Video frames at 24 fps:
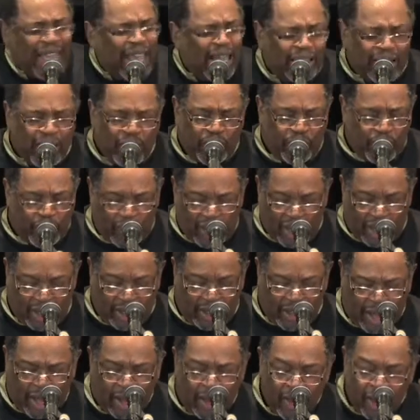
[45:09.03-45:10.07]

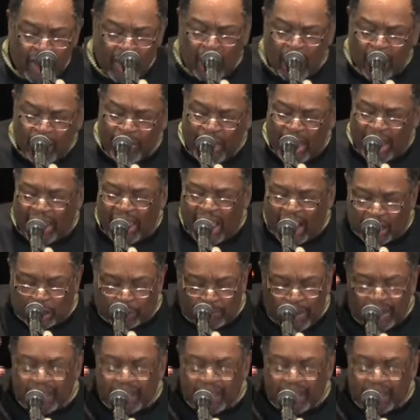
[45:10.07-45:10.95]
anything that has